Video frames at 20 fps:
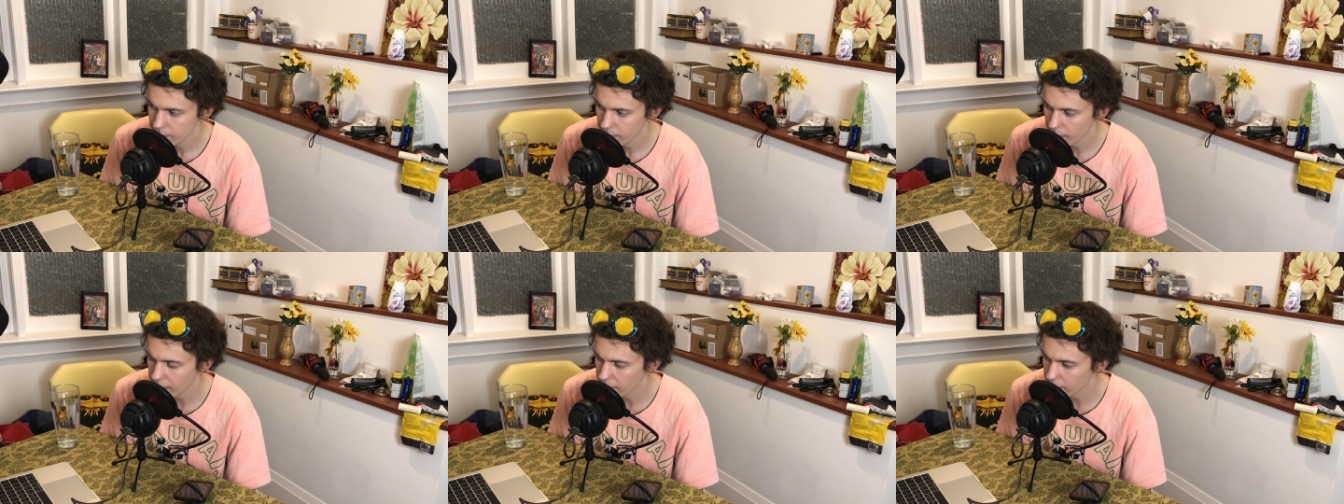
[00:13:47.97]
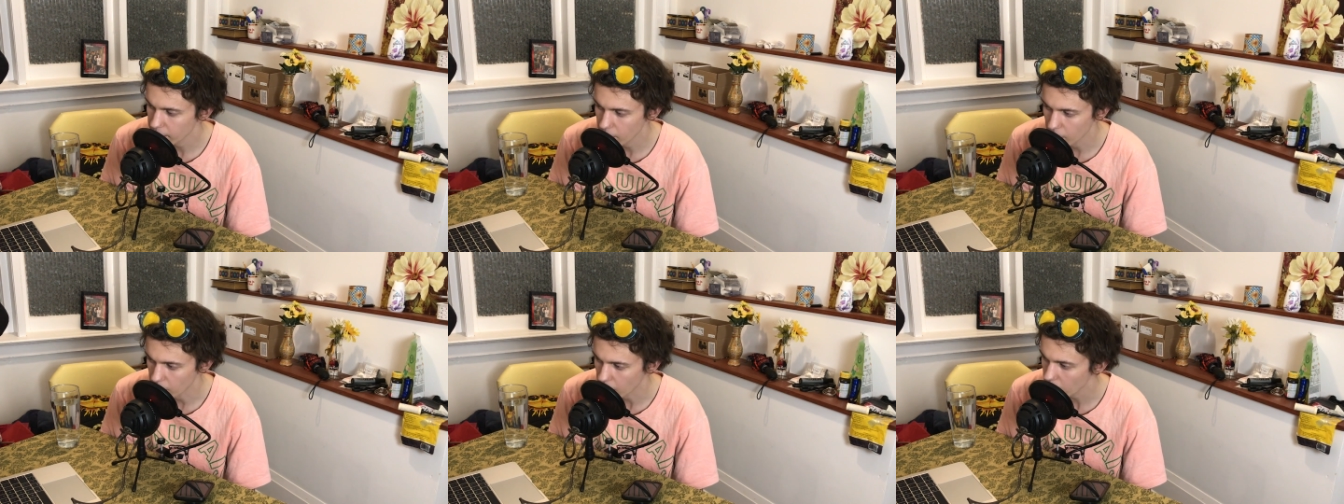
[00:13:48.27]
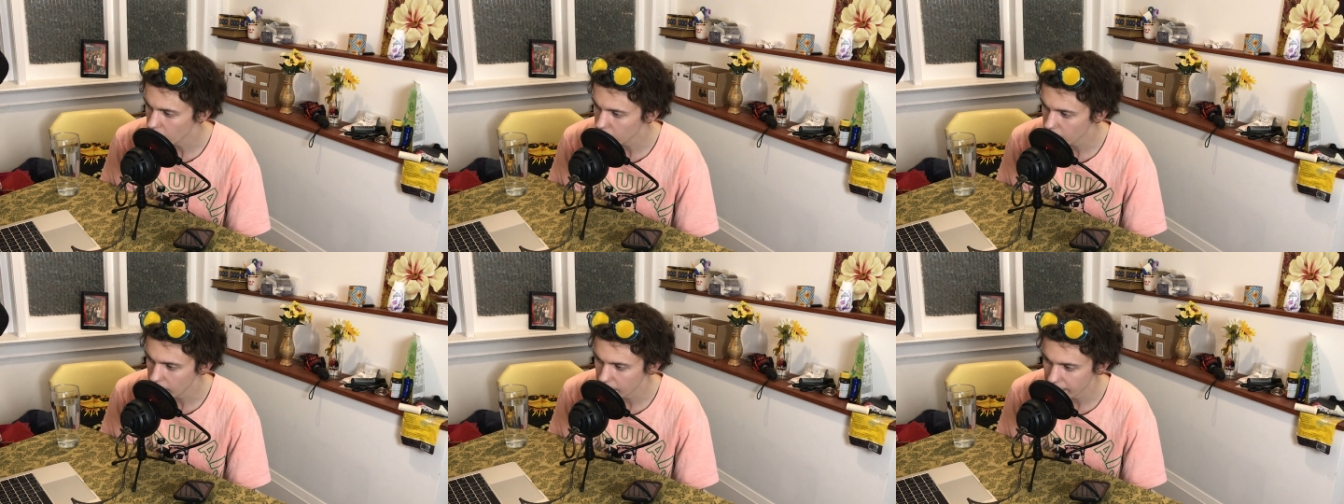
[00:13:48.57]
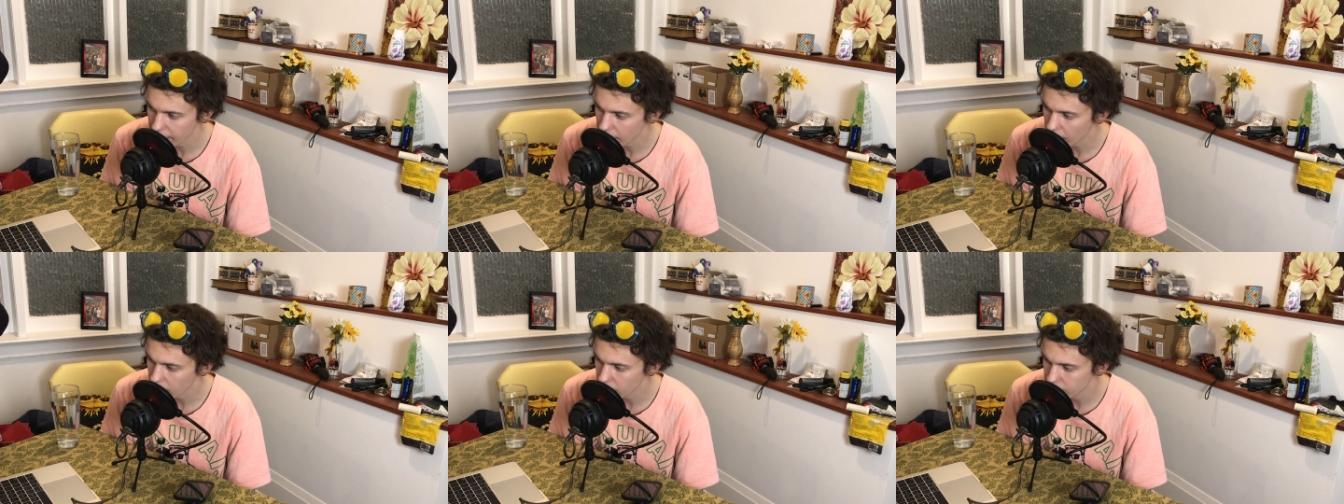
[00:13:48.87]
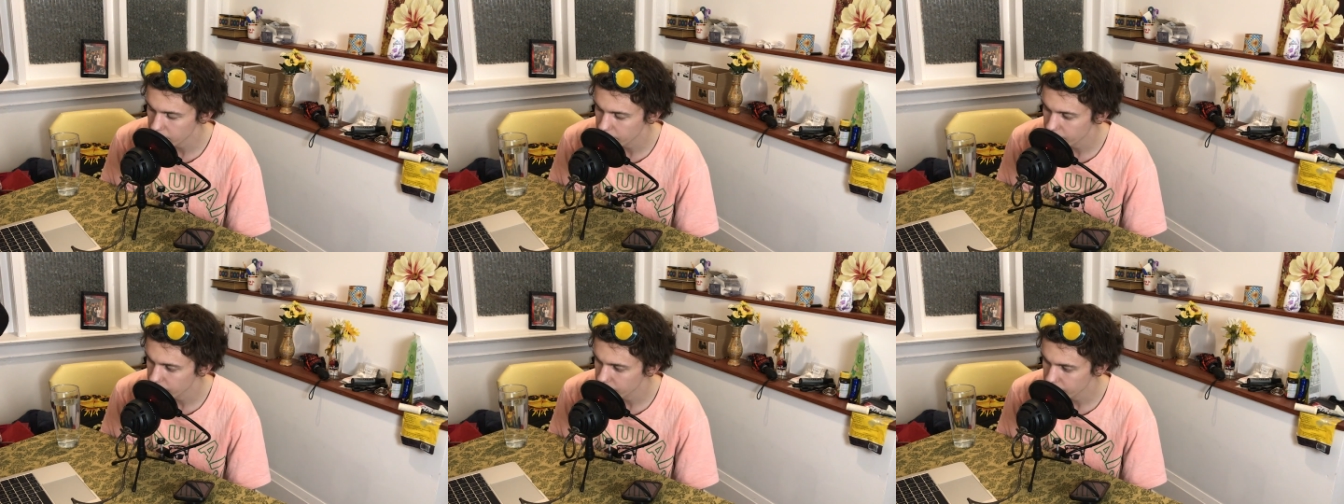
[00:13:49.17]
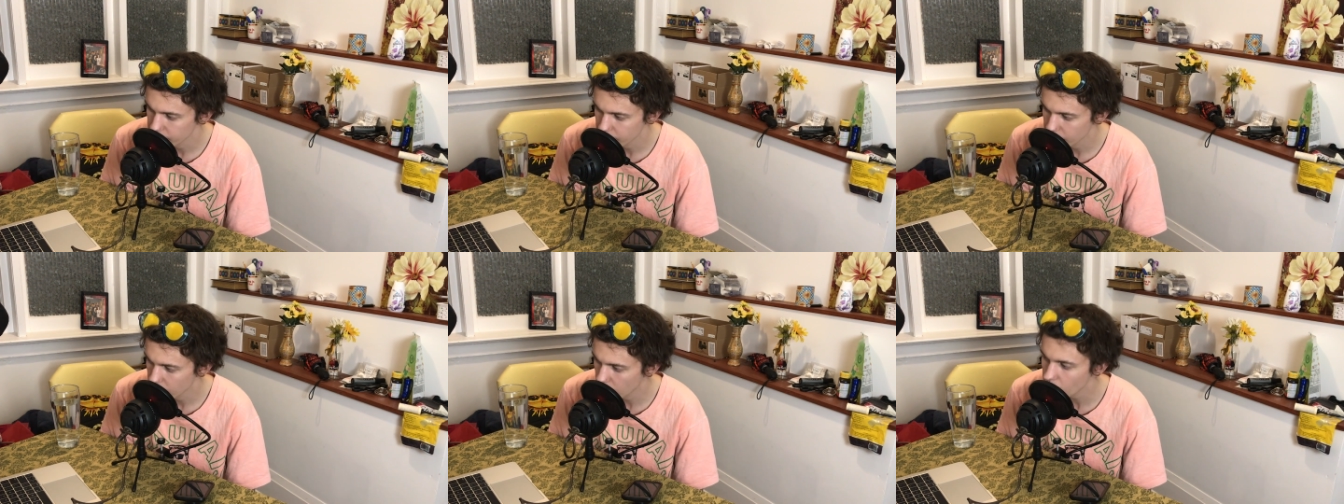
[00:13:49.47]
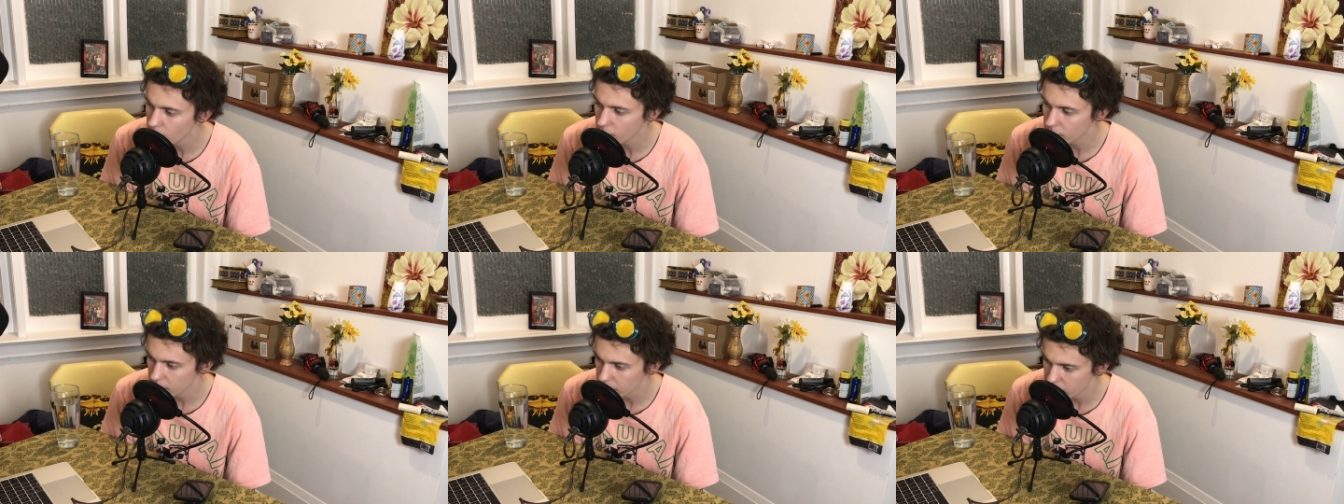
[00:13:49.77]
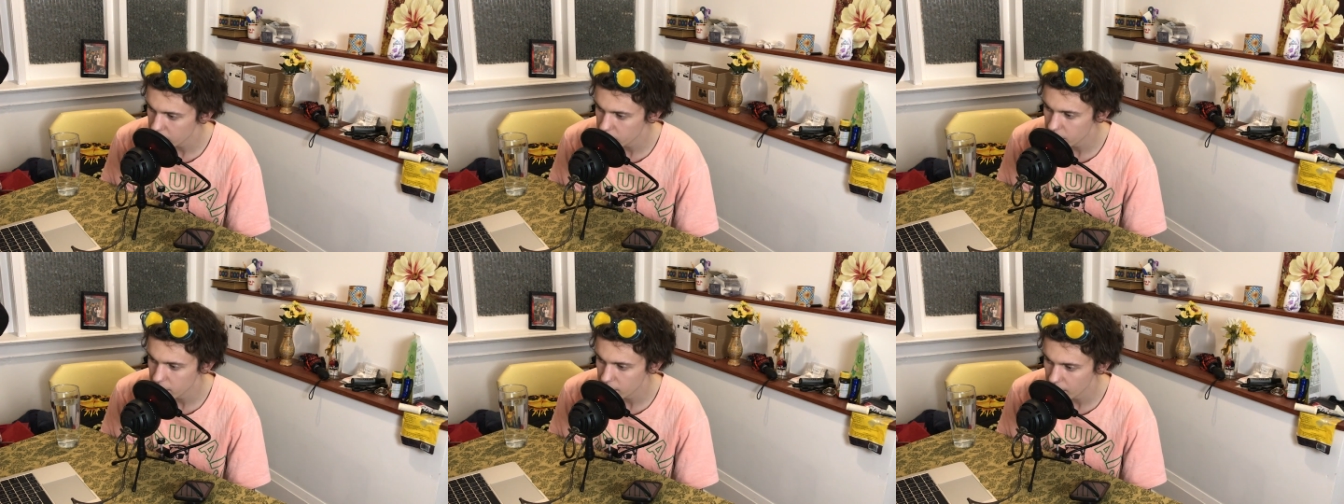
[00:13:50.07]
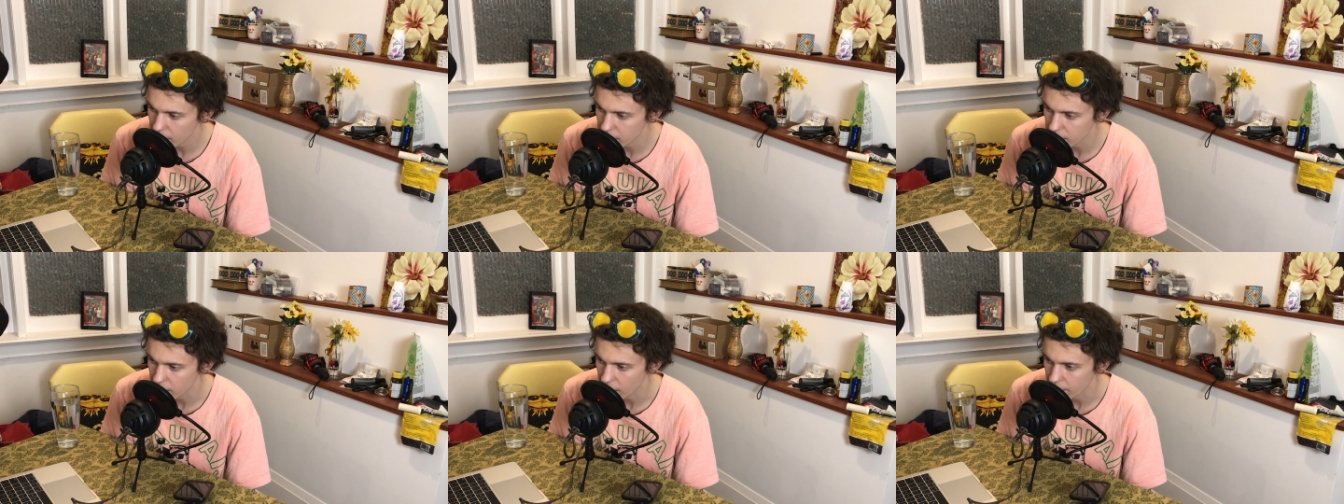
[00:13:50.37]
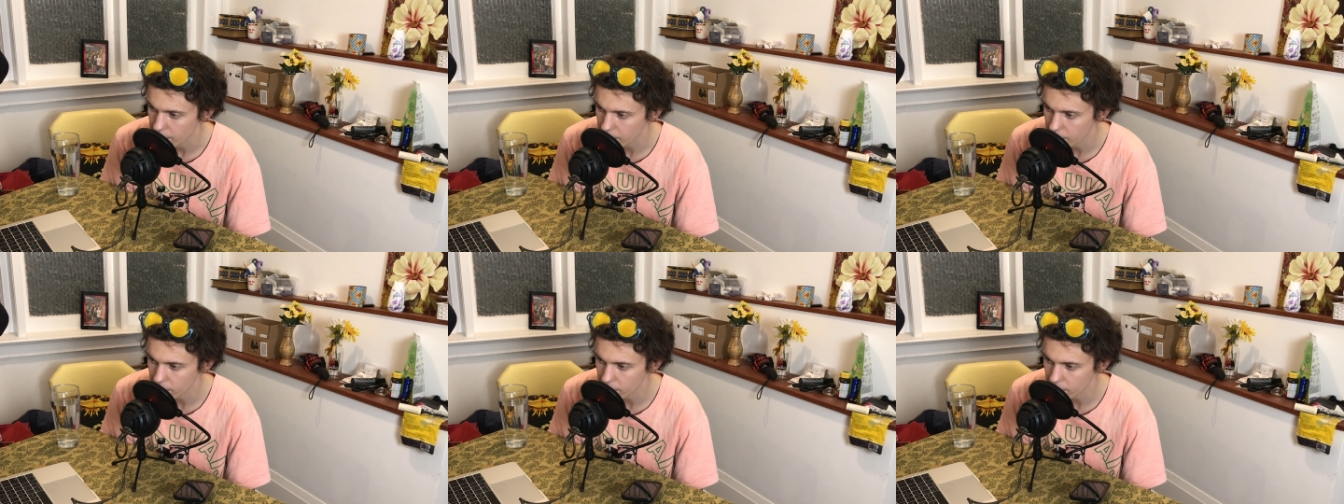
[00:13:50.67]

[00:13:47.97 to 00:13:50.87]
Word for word: I don't know. Go, like, I'll go look these things up.